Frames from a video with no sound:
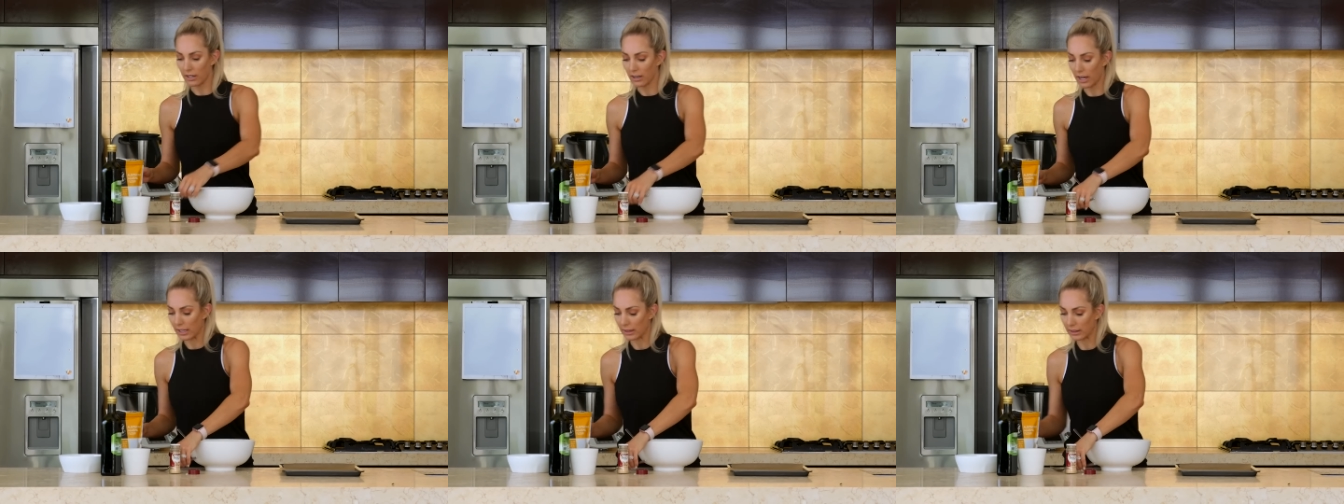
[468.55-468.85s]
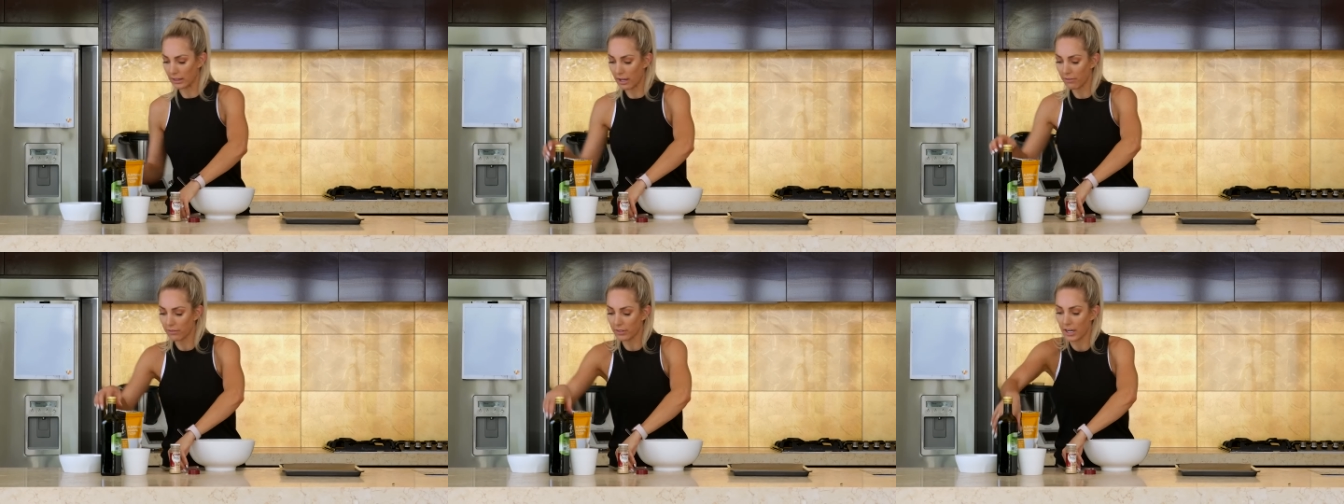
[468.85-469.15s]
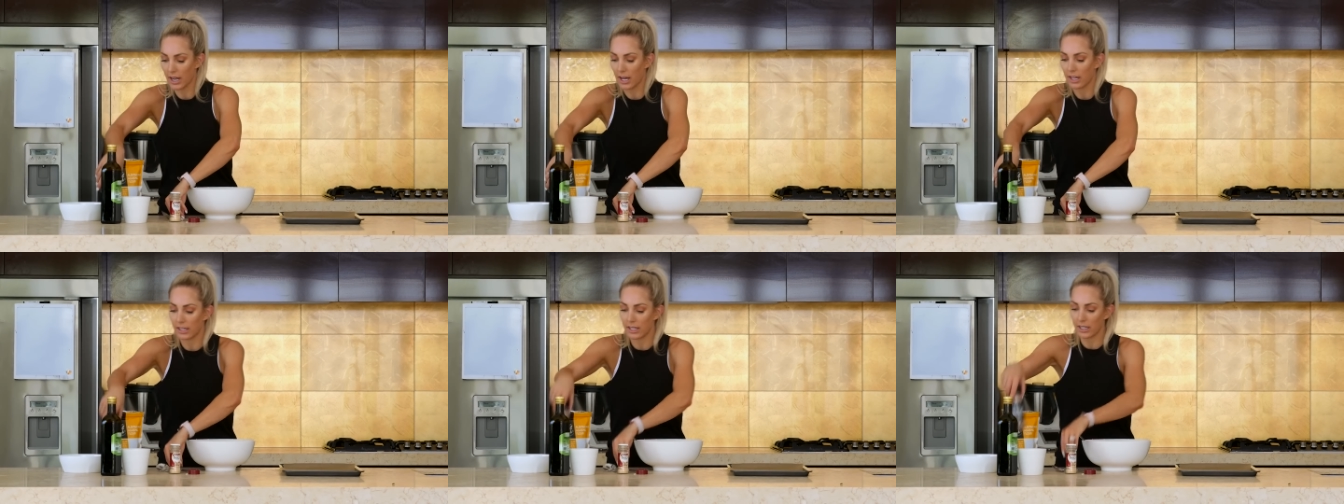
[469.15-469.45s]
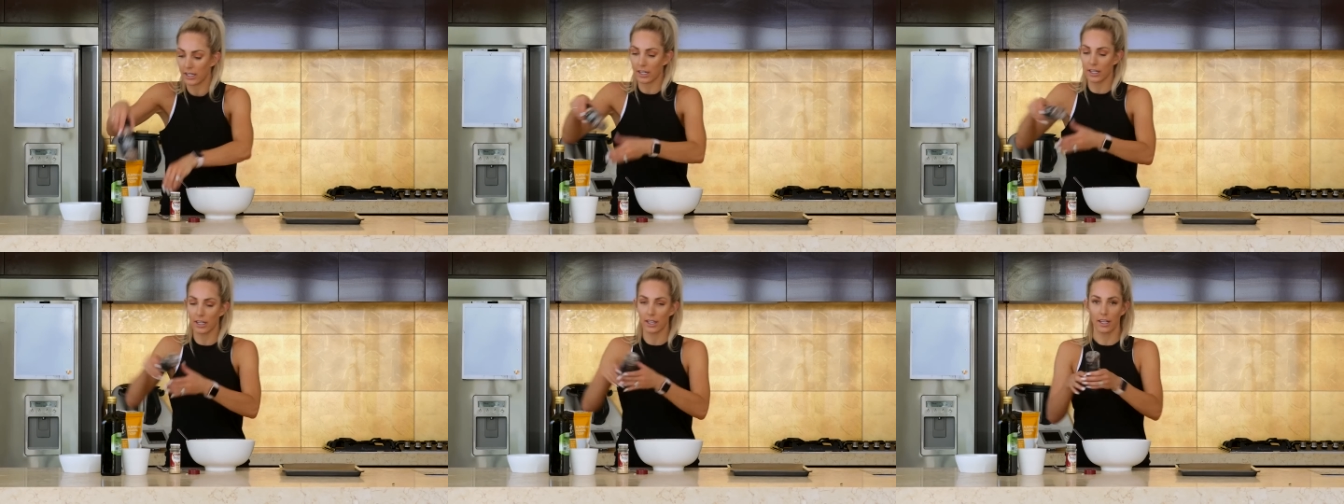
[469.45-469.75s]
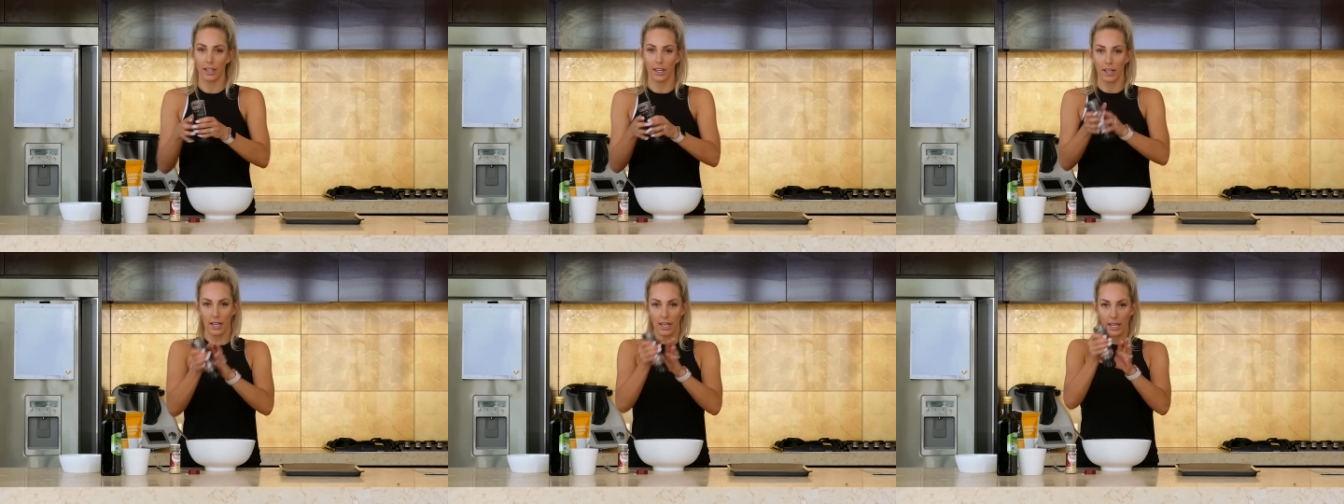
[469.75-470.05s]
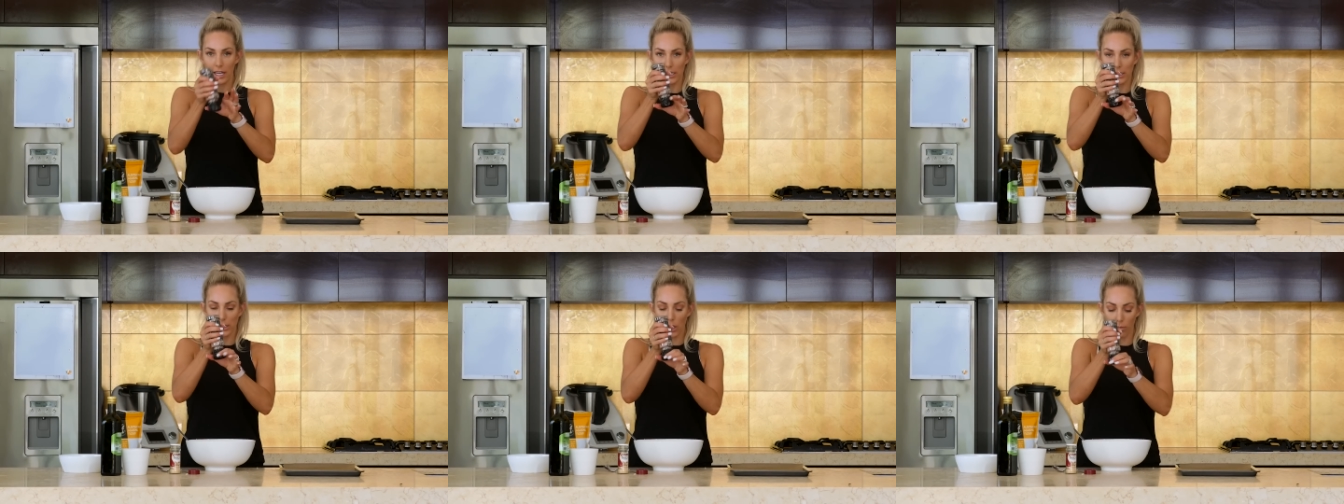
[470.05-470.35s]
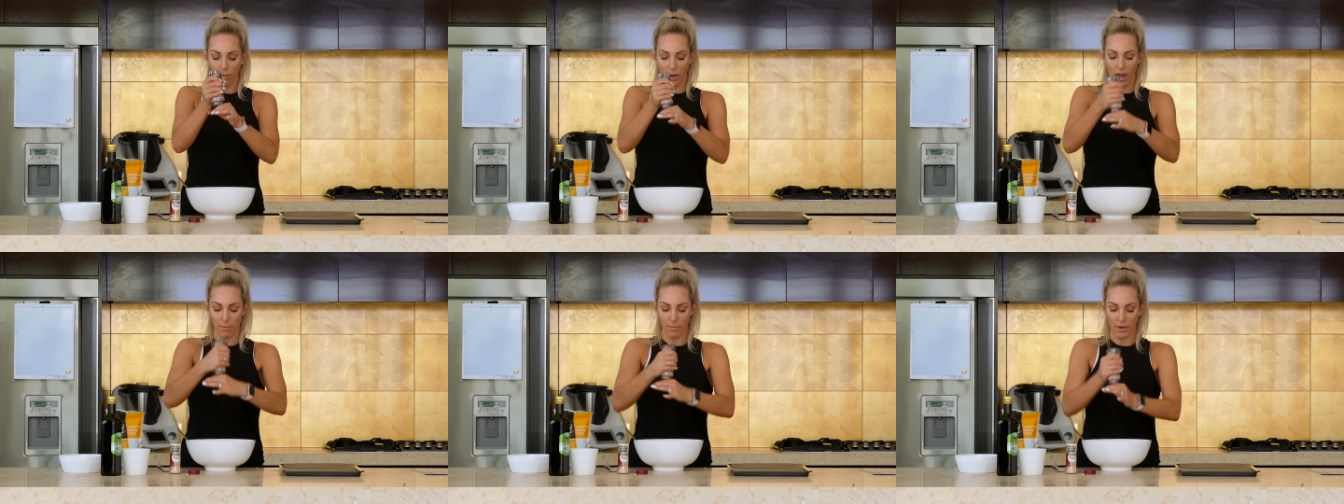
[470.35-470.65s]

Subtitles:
I love garlic. Salt and